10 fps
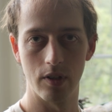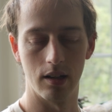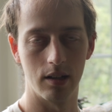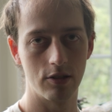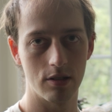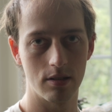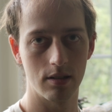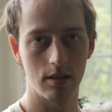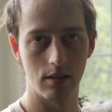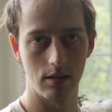
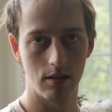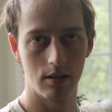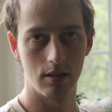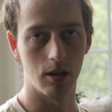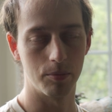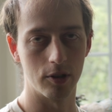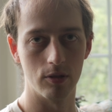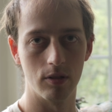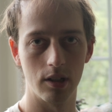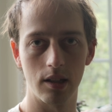interesting
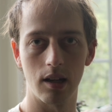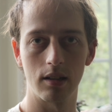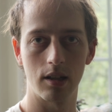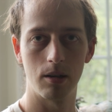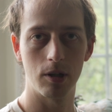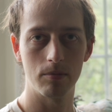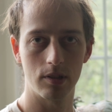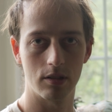opportunity kind of came up.